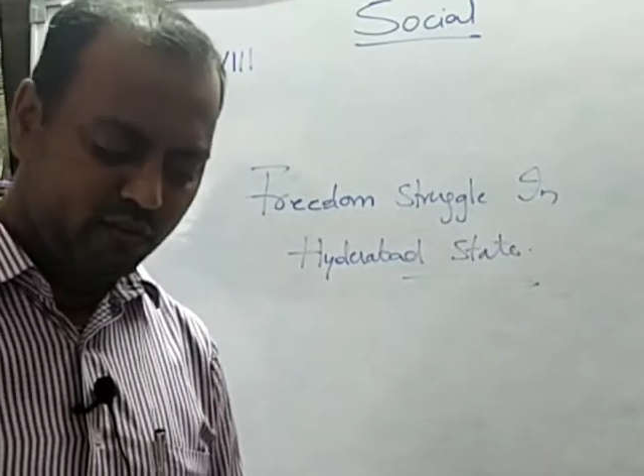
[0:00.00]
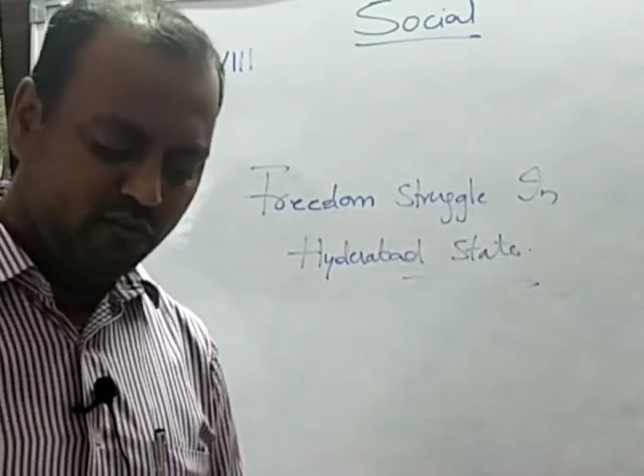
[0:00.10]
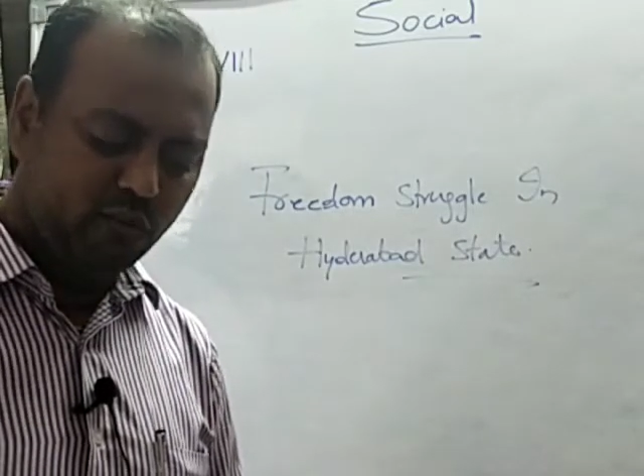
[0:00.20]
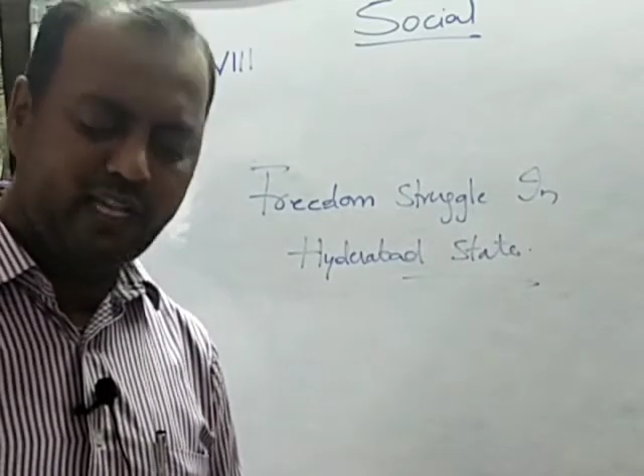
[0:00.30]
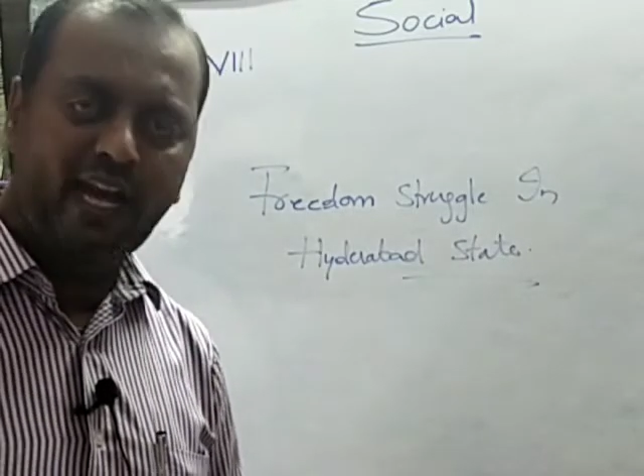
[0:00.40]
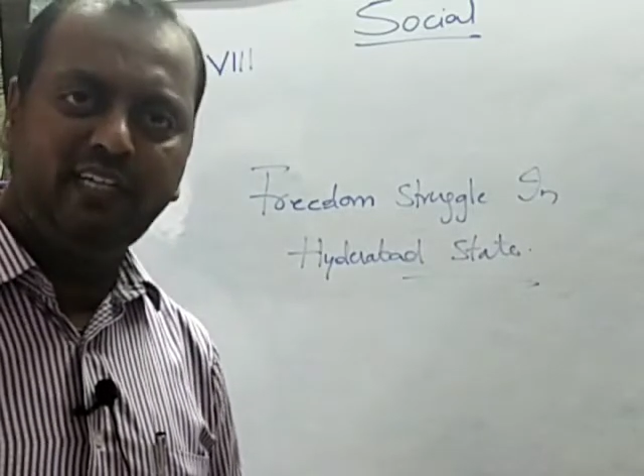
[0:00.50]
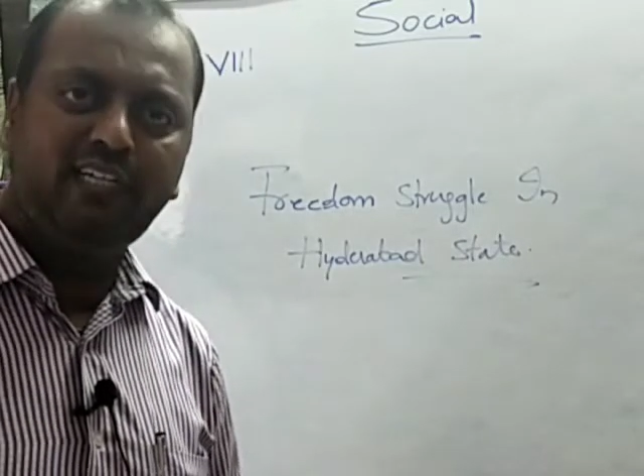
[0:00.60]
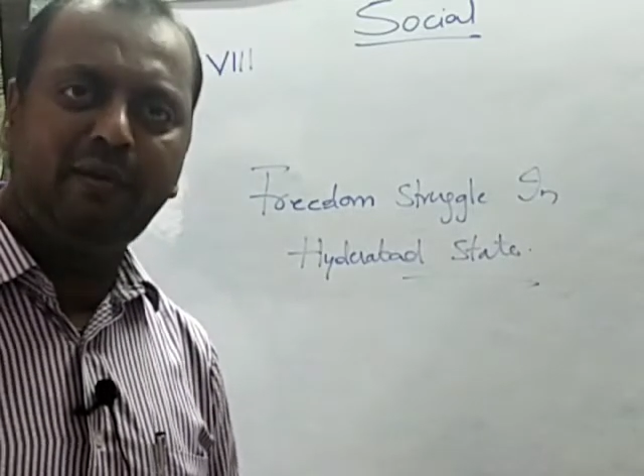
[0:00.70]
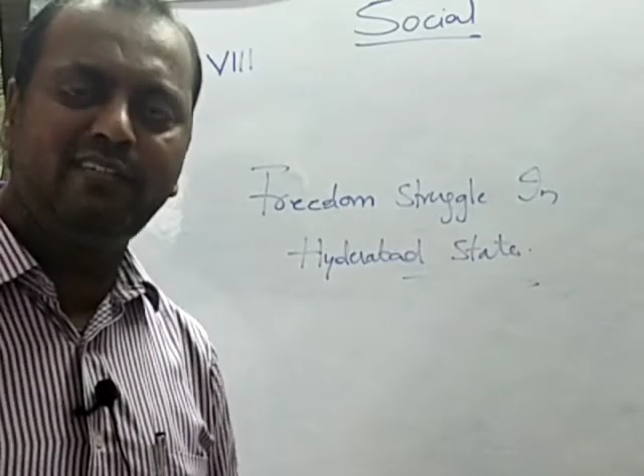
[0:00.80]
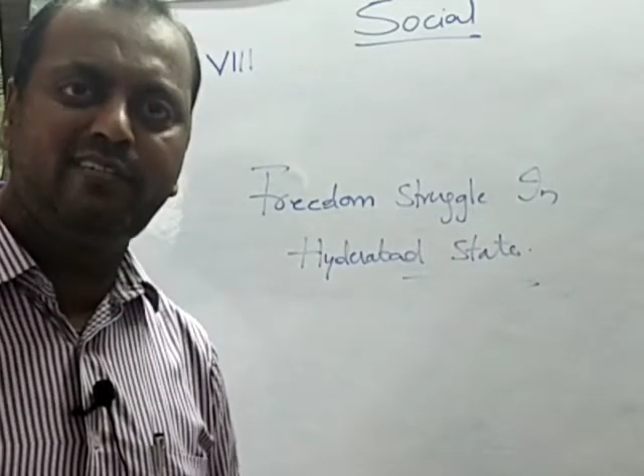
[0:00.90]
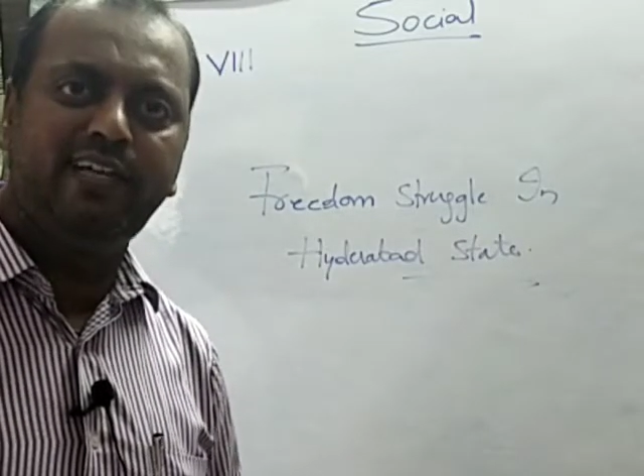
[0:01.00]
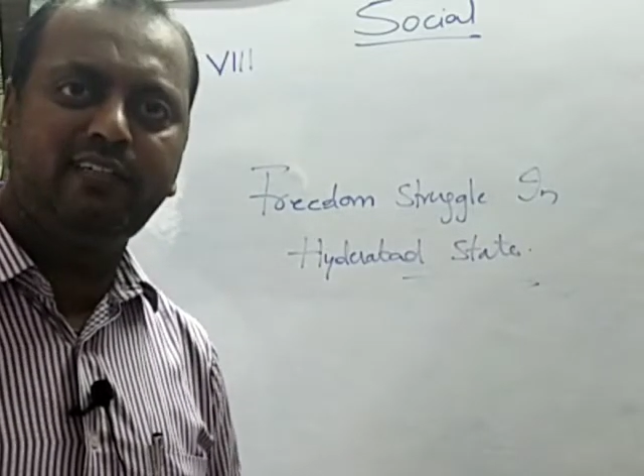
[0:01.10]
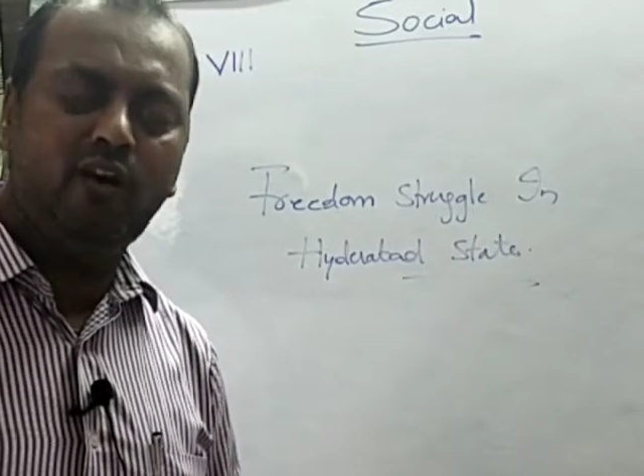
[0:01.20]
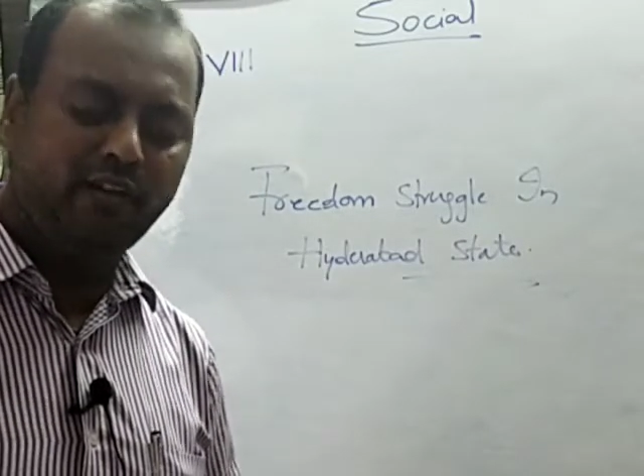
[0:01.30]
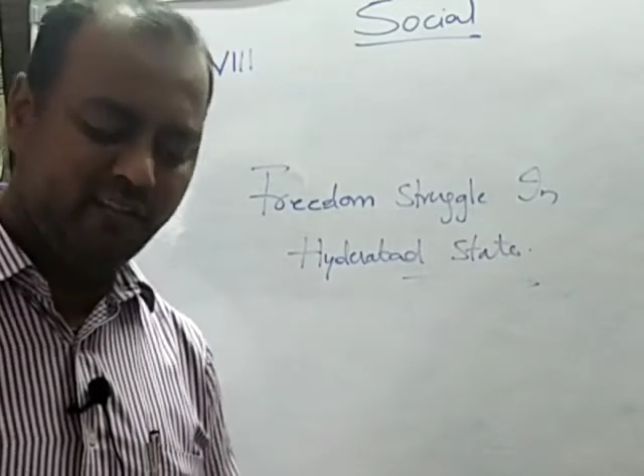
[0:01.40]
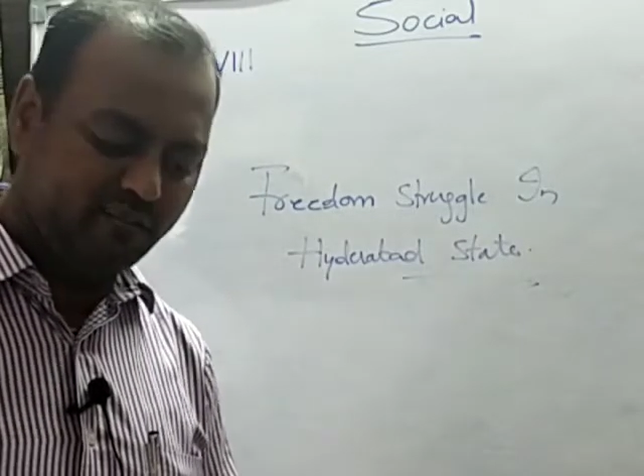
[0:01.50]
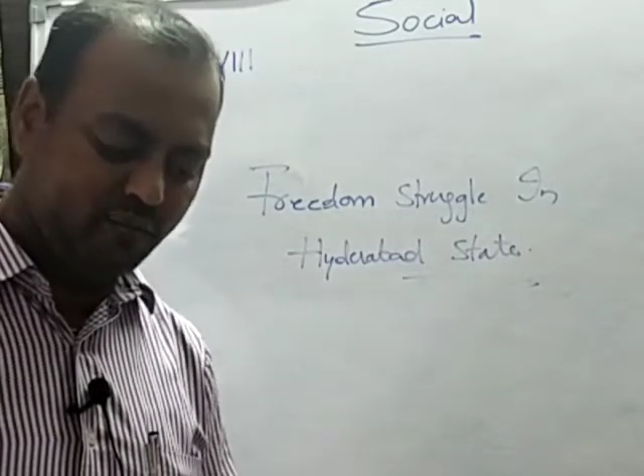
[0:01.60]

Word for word: So the Hyderabad State Congress